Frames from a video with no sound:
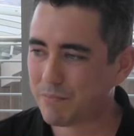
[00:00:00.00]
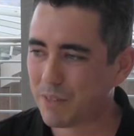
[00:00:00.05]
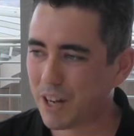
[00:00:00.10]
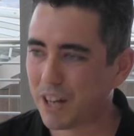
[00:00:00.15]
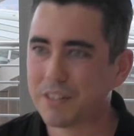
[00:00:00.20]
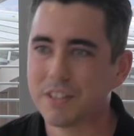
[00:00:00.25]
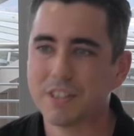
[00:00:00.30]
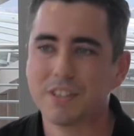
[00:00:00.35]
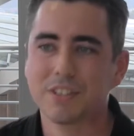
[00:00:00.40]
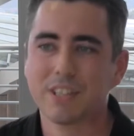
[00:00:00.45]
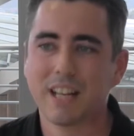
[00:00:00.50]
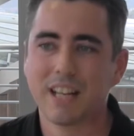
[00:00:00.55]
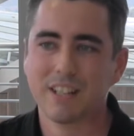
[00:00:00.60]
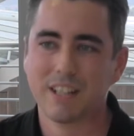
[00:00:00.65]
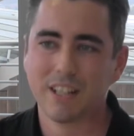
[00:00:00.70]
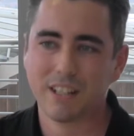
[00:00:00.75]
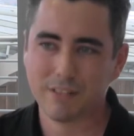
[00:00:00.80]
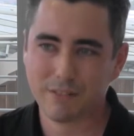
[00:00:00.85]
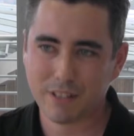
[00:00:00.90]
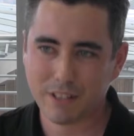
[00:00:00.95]
understand
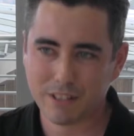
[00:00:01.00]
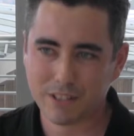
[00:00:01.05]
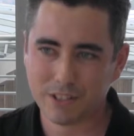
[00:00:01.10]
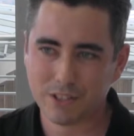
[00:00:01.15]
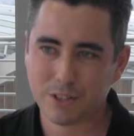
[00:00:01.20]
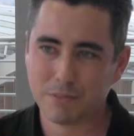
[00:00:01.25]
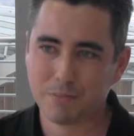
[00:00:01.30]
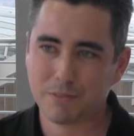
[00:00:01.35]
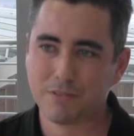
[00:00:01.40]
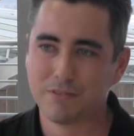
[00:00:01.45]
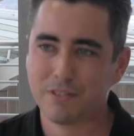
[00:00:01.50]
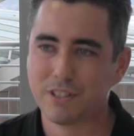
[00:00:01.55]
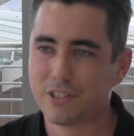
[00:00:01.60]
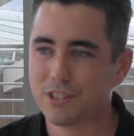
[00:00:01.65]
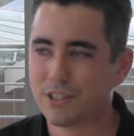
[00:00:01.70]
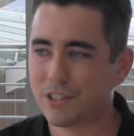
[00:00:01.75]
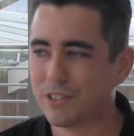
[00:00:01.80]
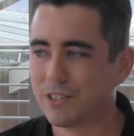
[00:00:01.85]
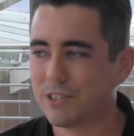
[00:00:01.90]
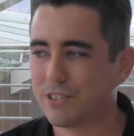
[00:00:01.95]
it in a very
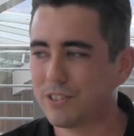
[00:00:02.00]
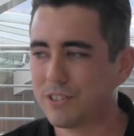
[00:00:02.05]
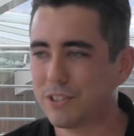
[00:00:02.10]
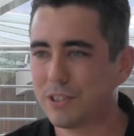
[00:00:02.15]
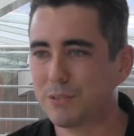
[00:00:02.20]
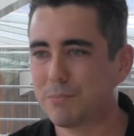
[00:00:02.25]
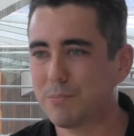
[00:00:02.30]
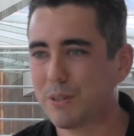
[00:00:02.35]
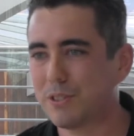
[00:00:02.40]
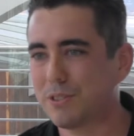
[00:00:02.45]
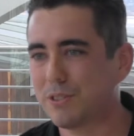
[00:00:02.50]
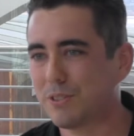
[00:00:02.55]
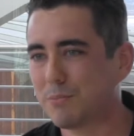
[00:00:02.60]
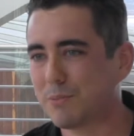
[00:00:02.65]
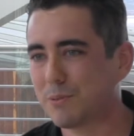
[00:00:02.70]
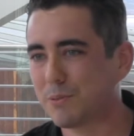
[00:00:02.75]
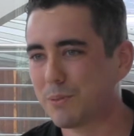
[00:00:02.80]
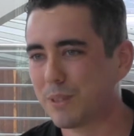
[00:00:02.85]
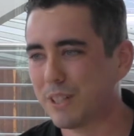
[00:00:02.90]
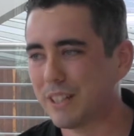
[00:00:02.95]
superficial or
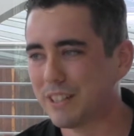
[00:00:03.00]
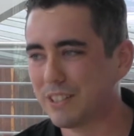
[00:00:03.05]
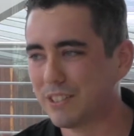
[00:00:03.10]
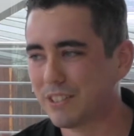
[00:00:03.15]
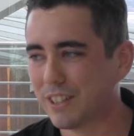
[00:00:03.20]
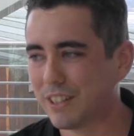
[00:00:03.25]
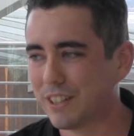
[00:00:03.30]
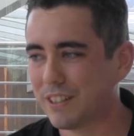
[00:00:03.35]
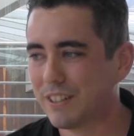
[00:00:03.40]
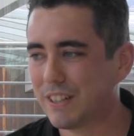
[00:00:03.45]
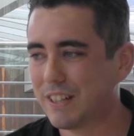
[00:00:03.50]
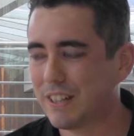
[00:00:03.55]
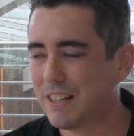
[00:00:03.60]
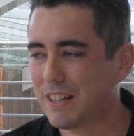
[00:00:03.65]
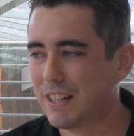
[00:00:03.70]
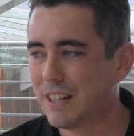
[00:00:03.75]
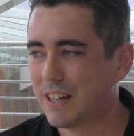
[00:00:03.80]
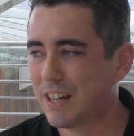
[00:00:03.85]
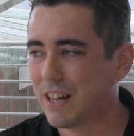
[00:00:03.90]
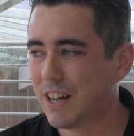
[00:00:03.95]
disposable way. So
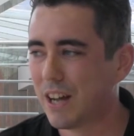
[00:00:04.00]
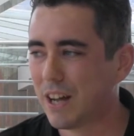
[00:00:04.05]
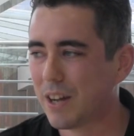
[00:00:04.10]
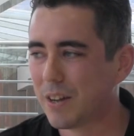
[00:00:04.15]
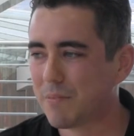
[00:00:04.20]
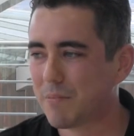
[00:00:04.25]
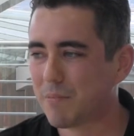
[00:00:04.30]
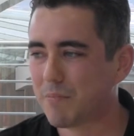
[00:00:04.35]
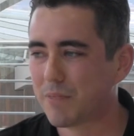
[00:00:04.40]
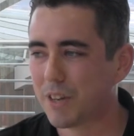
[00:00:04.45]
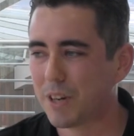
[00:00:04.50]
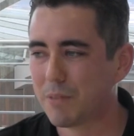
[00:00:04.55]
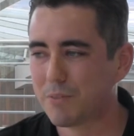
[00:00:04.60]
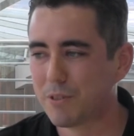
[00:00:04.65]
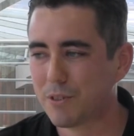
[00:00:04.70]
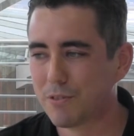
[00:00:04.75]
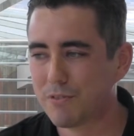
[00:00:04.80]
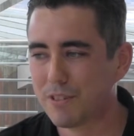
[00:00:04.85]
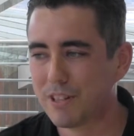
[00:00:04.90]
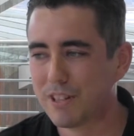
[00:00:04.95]
I'm
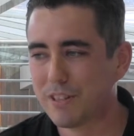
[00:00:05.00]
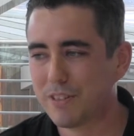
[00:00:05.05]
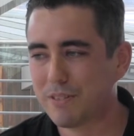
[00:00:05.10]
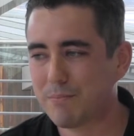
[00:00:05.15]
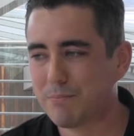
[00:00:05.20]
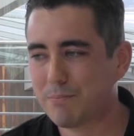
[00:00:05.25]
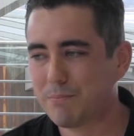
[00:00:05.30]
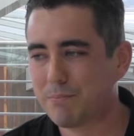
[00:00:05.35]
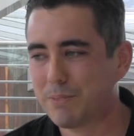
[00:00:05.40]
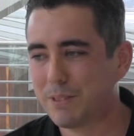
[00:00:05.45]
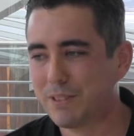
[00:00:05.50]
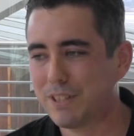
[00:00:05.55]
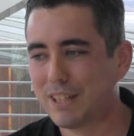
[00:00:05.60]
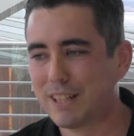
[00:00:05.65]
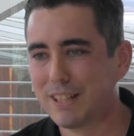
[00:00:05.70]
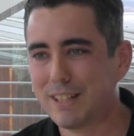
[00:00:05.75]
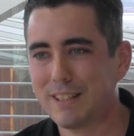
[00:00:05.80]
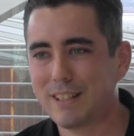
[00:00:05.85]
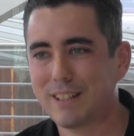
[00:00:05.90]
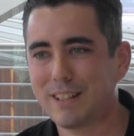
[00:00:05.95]
not really
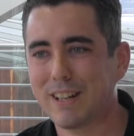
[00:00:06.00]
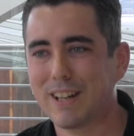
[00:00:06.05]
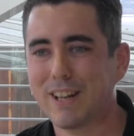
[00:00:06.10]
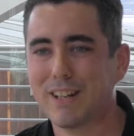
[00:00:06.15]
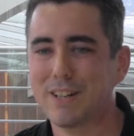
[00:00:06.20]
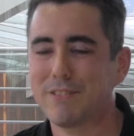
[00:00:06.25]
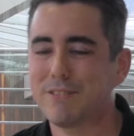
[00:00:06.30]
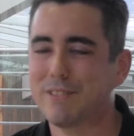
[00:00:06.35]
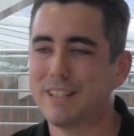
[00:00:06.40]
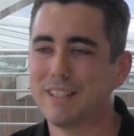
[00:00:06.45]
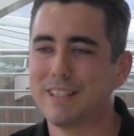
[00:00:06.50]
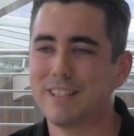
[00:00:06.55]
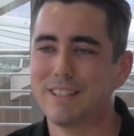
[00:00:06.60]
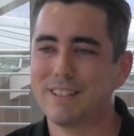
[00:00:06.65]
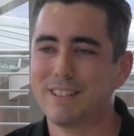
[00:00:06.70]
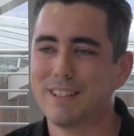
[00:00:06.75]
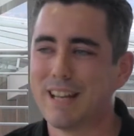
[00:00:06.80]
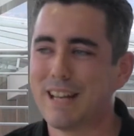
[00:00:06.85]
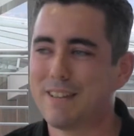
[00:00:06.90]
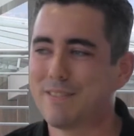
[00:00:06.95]
particularly, like, I don't really
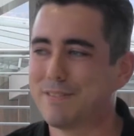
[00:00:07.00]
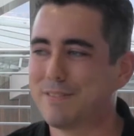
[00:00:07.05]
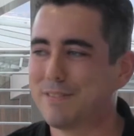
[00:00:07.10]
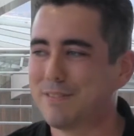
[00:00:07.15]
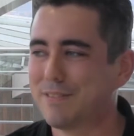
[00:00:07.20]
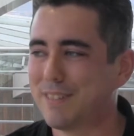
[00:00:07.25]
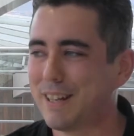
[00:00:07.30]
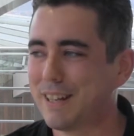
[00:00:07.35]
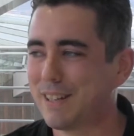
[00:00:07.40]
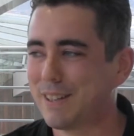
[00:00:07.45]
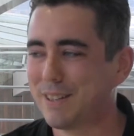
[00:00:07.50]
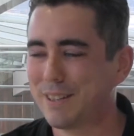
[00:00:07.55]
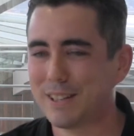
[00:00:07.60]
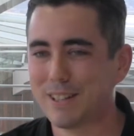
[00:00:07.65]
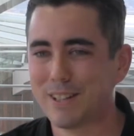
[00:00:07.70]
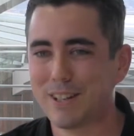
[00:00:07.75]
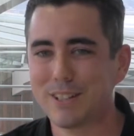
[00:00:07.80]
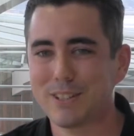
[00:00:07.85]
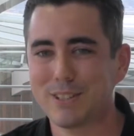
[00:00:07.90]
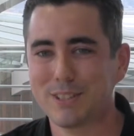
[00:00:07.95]
have anything
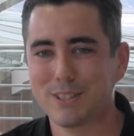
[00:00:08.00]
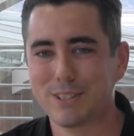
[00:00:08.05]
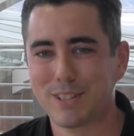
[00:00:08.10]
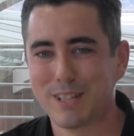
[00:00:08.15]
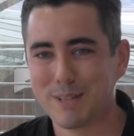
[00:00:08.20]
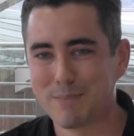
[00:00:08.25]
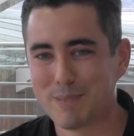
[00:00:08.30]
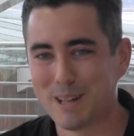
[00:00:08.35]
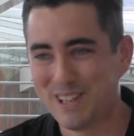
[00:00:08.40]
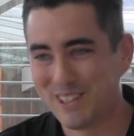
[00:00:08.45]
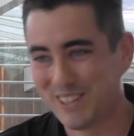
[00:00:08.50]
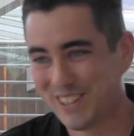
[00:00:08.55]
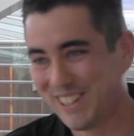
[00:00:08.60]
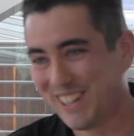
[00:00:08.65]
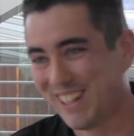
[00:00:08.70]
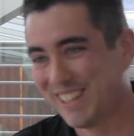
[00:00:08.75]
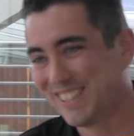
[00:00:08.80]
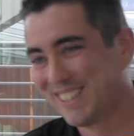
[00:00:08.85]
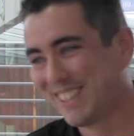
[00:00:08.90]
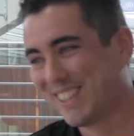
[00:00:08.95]
nice to say about the
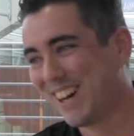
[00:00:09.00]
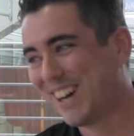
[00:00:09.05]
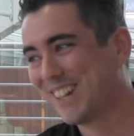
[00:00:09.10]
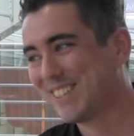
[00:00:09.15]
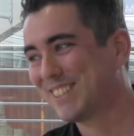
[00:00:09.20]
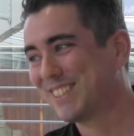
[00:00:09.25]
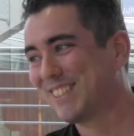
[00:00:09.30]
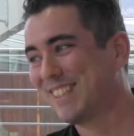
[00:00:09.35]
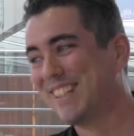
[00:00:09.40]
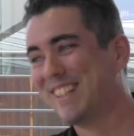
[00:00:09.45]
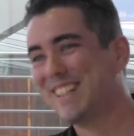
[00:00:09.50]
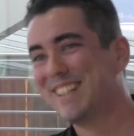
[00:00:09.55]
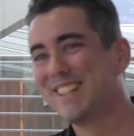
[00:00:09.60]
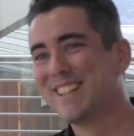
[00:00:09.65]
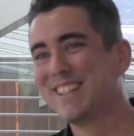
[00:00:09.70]
London art scene.